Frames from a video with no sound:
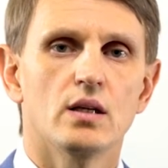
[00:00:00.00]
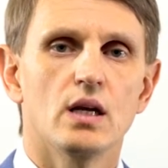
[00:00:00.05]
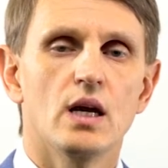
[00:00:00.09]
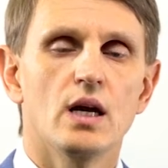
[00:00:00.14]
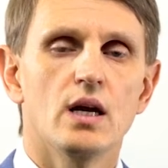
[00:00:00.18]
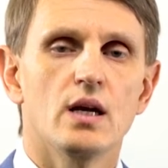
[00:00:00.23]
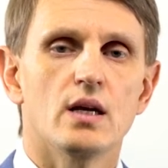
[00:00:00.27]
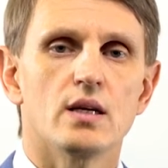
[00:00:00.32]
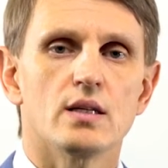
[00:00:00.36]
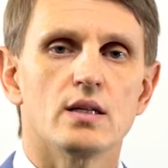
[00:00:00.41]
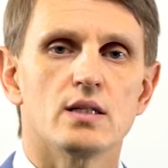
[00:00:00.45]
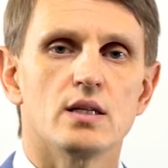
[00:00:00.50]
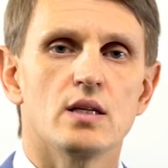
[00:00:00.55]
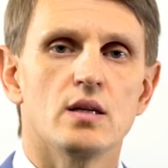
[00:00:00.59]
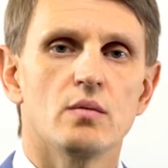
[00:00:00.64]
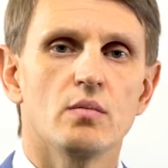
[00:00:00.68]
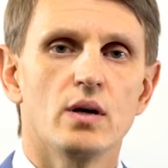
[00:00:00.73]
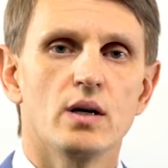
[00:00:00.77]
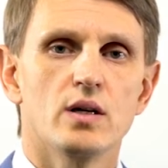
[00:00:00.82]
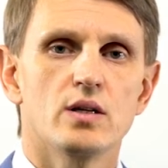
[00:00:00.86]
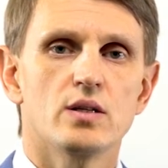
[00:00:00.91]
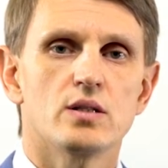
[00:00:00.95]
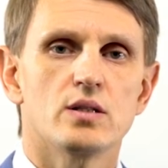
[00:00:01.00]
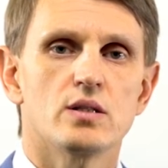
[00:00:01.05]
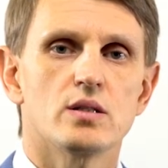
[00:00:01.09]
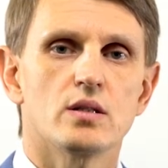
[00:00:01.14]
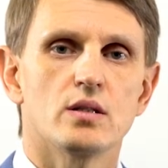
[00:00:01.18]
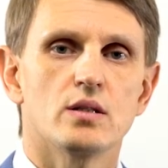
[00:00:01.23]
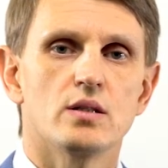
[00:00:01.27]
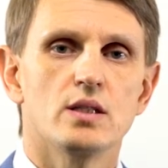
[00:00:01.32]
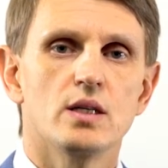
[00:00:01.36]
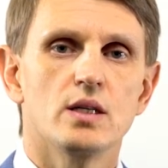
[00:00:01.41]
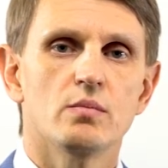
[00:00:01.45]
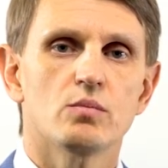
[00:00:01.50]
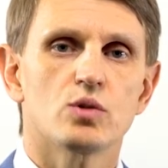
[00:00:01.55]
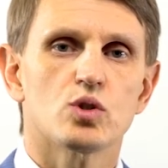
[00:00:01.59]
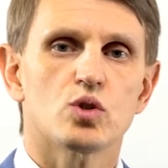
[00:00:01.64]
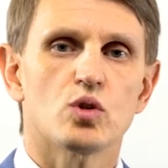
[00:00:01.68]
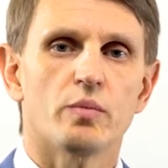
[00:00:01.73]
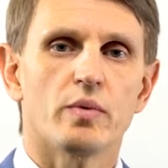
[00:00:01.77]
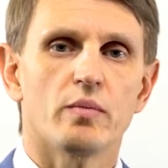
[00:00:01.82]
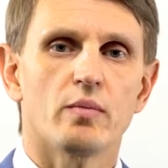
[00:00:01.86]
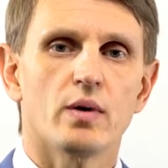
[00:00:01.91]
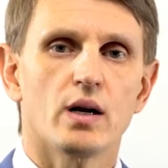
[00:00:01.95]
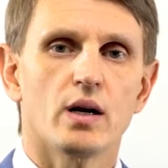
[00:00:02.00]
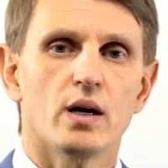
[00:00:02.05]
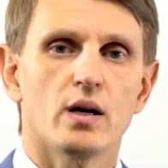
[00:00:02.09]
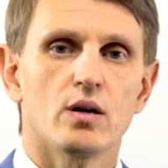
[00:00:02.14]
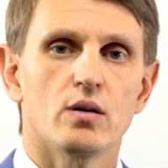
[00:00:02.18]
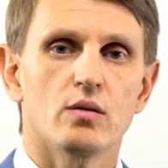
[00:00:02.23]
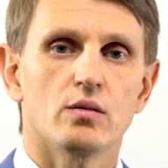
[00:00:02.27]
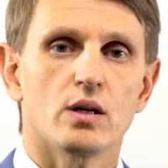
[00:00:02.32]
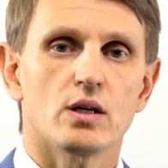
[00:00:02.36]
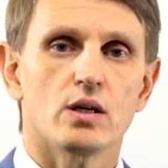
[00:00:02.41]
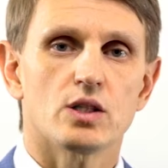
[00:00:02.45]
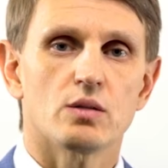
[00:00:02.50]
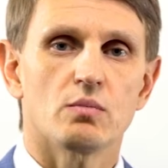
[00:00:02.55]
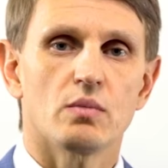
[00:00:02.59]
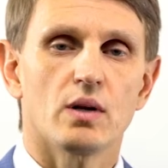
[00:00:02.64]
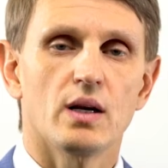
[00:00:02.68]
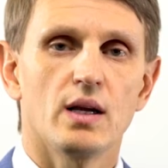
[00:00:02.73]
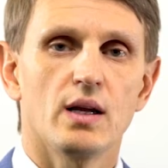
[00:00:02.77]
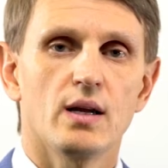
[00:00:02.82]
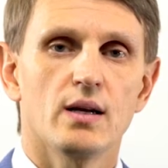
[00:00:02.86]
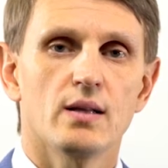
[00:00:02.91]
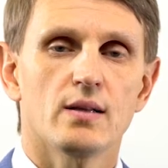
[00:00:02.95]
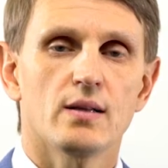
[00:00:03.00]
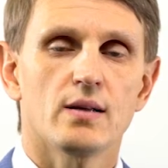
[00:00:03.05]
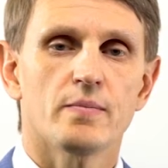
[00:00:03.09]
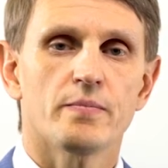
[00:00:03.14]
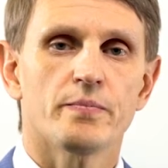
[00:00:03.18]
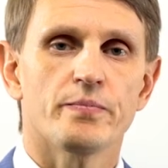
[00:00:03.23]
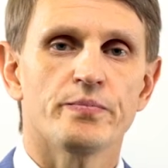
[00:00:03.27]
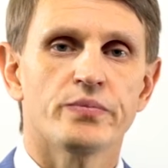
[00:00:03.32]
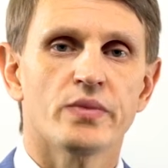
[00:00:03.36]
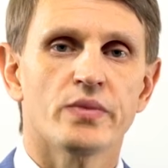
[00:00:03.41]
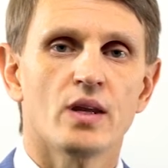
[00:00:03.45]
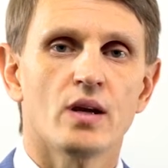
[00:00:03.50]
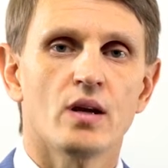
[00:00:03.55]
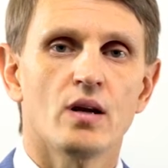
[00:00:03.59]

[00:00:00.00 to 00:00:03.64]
I've been making sure that our clients make the right choice,